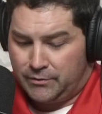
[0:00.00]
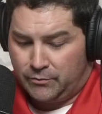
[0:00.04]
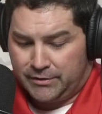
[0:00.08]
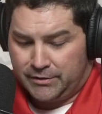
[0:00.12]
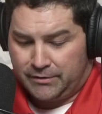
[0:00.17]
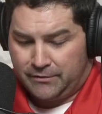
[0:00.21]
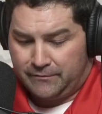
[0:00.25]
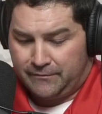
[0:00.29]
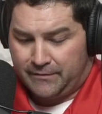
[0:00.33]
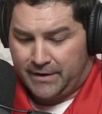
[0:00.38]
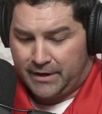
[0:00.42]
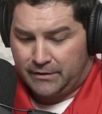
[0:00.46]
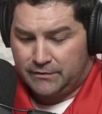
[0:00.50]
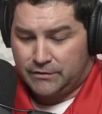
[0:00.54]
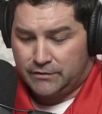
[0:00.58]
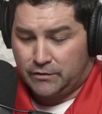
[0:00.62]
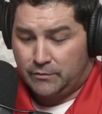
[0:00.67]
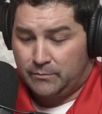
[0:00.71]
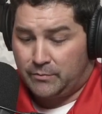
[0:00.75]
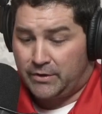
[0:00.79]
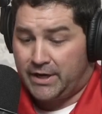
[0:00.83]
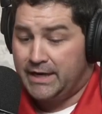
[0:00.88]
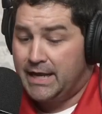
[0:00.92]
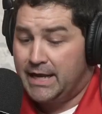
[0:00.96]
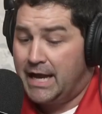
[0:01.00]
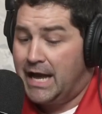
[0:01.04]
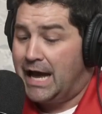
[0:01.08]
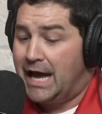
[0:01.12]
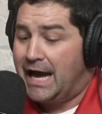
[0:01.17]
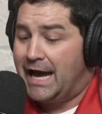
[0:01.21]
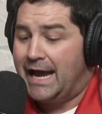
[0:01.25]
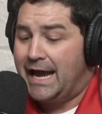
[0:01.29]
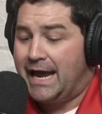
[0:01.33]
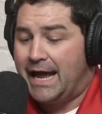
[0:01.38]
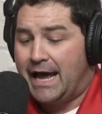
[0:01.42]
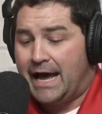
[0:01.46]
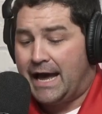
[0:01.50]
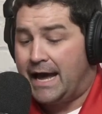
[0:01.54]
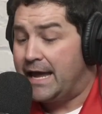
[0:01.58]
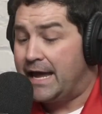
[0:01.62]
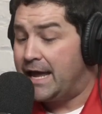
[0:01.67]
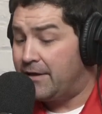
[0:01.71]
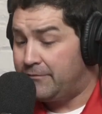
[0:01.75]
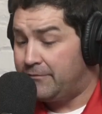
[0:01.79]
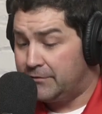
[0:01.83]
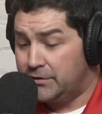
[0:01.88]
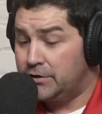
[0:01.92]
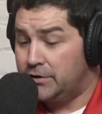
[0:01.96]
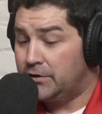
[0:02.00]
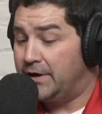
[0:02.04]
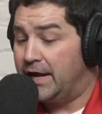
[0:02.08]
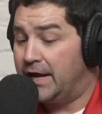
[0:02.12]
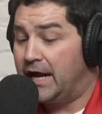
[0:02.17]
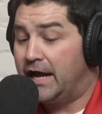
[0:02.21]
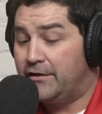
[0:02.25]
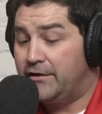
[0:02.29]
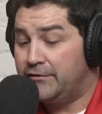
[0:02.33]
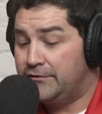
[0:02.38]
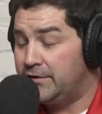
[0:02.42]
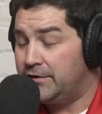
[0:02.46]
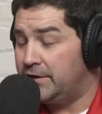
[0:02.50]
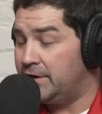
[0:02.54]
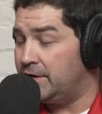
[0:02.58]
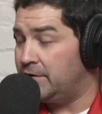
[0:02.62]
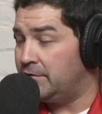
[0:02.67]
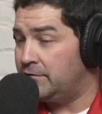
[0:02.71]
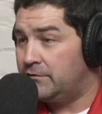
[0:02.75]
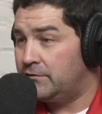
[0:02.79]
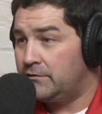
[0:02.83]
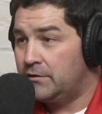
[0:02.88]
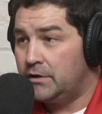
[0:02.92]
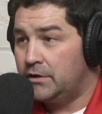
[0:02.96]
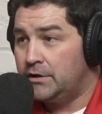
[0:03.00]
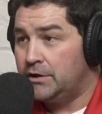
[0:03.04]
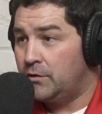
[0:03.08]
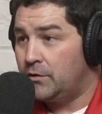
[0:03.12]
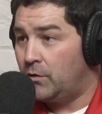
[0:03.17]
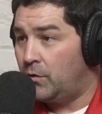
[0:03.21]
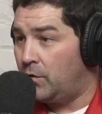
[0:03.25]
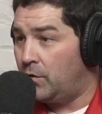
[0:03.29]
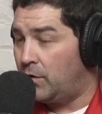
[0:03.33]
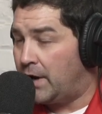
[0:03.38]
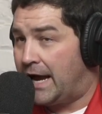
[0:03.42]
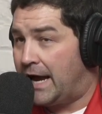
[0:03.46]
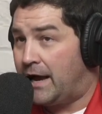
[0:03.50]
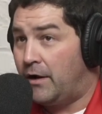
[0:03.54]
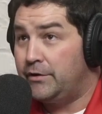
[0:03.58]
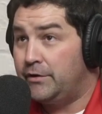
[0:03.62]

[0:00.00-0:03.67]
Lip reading: with the Firestone brand. I have curiosities. How